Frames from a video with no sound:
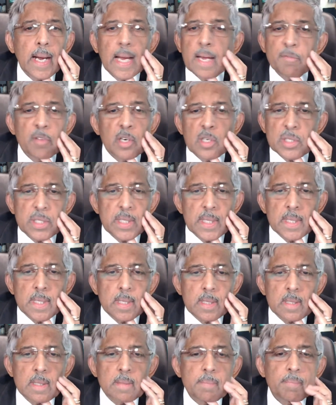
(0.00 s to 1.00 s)
I have not seen
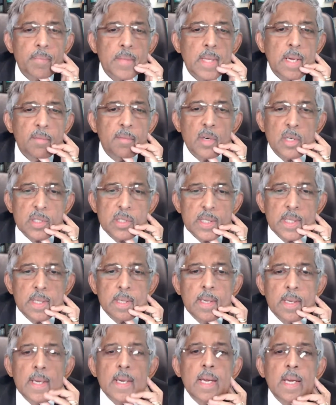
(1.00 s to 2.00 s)
it. I have not
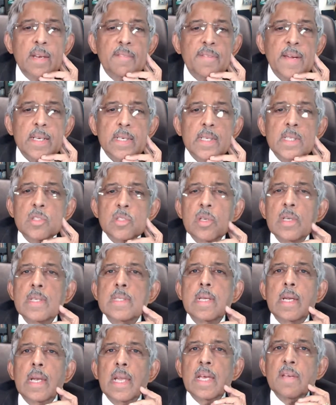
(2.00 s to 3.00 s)
seen. In fact, insulin
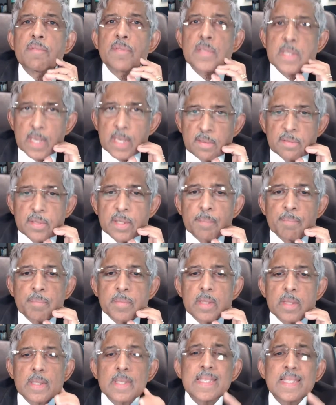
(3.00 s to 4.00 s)
is a lifesaver.
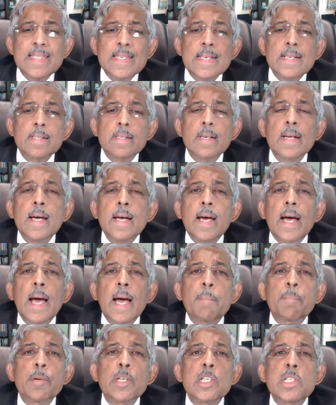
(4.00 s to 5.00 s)
This year
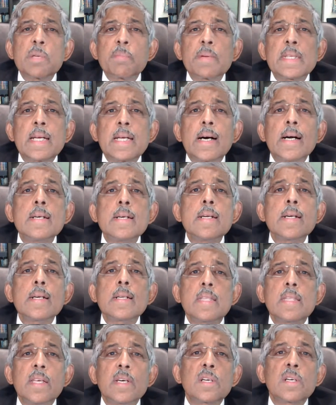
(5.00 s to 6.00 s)
happens to be the
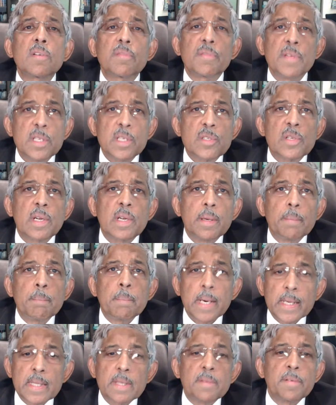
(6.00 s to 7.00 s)
100th year of insulin,
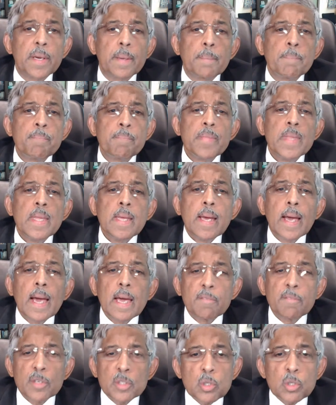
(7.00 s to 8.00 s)
by the way.
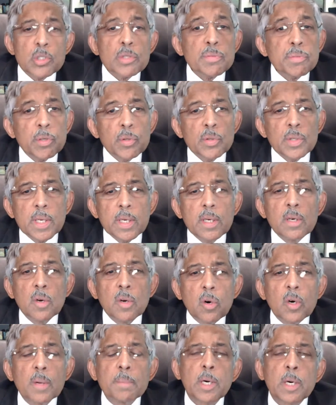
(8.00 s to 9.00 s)
And for those of you who didn't
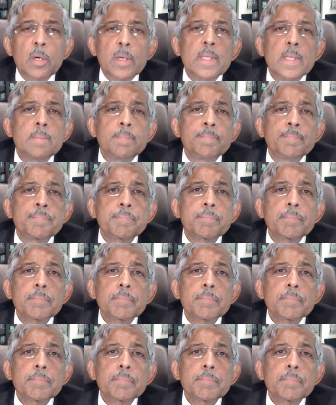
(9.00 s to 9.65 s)
know about it,